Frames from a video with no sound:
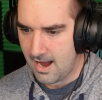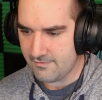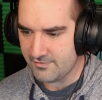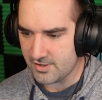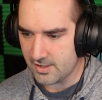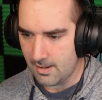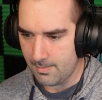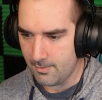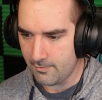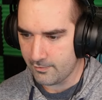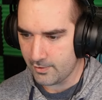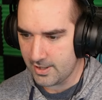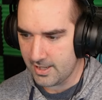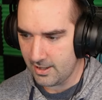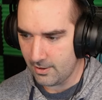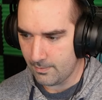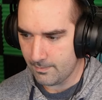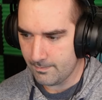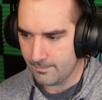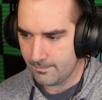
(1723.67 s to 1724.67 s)
I have to come over
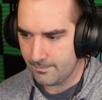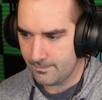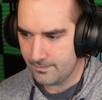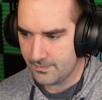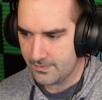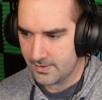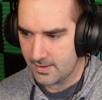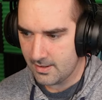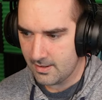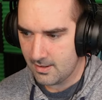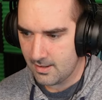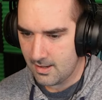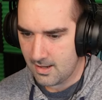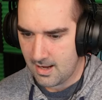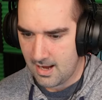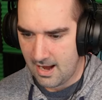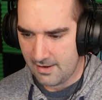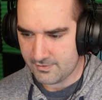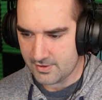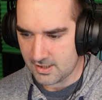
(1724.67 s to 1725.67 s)
here.
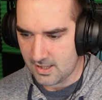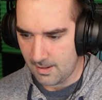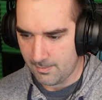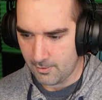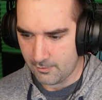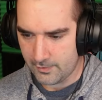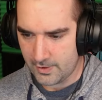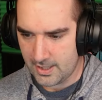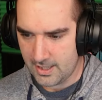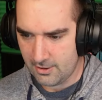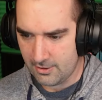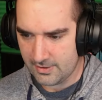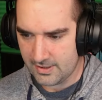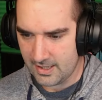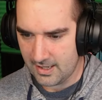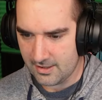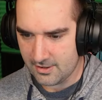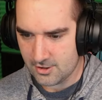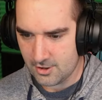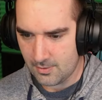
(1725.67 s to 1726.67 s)
I have to come over here in the
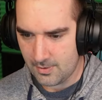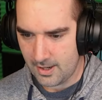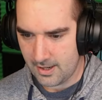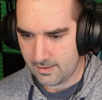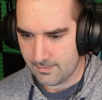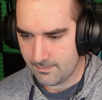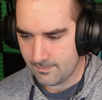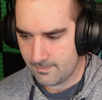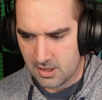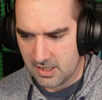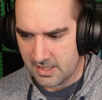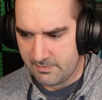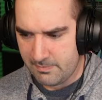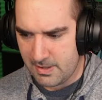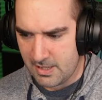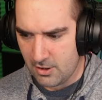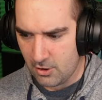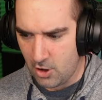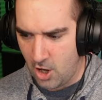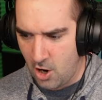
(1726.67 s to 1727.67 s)
end, don't I? Leave
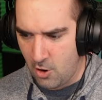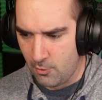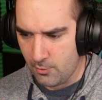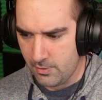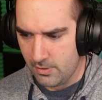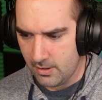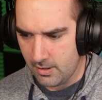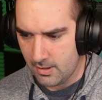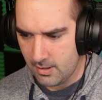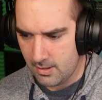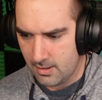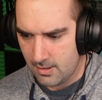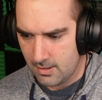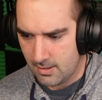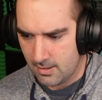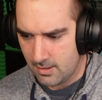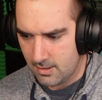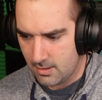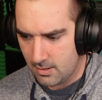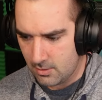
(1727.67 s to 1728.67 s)
me alone.
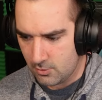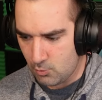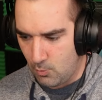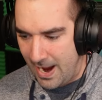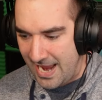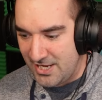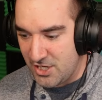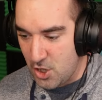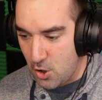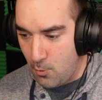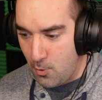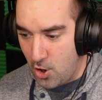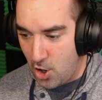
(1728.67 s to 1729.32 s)
Wait, you